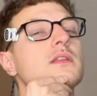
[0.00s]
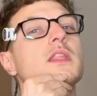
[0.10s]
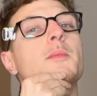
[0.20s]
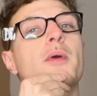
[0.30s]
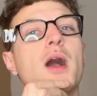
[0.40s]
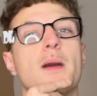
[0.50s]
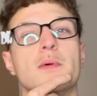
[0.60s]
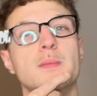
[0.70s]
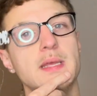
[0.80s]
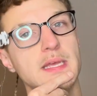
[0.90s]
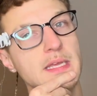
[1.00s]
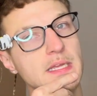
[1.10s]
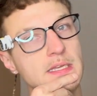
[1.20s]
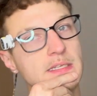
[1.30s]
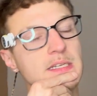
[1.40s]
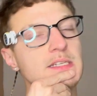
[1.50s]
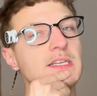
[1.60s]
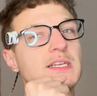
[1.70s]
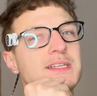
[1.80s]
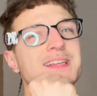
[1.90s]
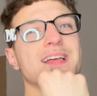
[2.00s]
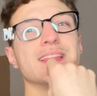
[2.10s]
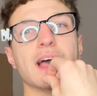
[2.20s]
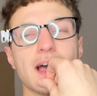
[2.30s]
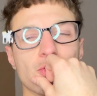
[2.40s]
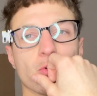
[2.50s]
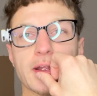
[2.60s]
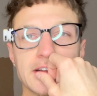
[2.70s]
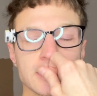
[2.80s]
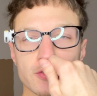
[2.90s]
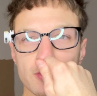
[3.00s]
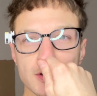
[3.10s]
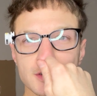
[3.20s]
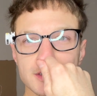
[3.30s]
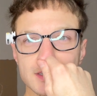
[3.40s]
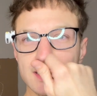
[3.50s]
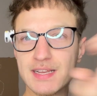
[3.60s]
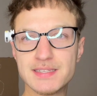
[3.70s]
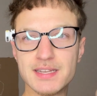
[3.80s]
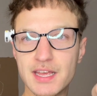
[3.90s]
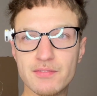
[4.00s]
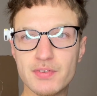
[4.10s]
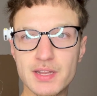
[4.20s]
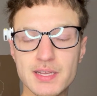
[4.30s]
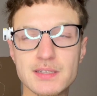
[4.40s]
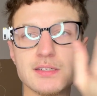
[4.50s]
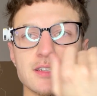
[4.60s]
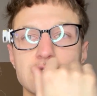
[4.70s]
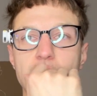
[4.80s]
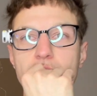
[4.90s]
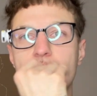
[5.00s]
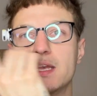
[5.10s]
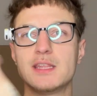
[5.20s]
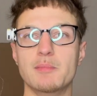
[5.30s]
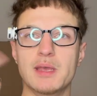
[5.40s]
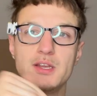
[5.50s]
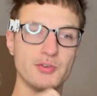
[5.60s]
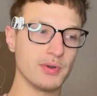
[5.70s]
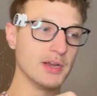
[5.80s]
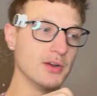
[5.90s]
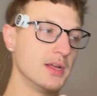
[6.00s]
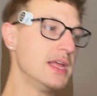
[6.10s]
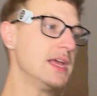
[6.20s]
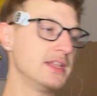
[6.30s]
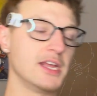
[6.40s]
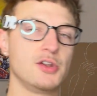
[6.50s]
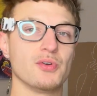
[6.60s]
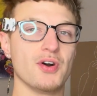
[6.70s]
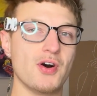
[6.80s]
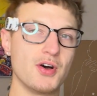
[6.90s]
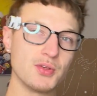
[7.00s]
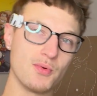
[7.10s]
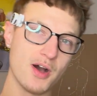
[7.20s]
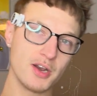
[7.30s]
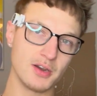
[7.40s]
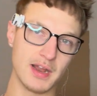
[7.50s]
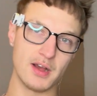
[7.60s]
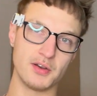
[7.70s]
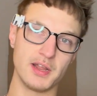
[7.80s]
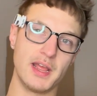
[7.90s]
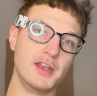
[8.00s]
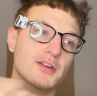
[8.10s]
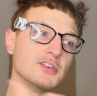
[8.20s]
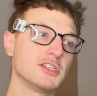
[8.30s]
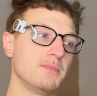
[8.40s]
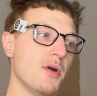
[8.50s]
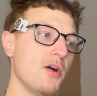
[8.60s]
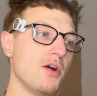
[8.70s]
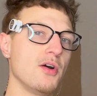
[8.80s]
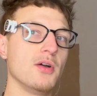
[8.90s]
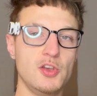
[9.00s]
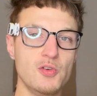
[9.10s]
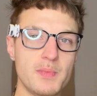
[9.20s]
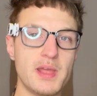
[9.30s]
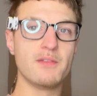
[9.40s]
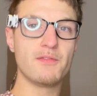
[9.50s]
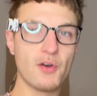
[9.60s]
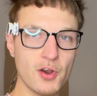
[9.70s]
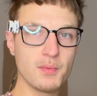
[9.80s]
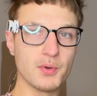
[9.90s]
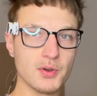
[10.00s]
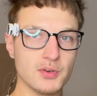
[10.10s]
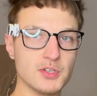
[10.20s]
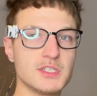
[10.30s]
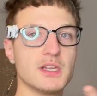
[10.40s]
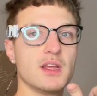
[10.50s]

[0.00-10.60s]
The problem is that resource isn't infinite. So they get the big drill, they drill all the water out, and your small human farmers,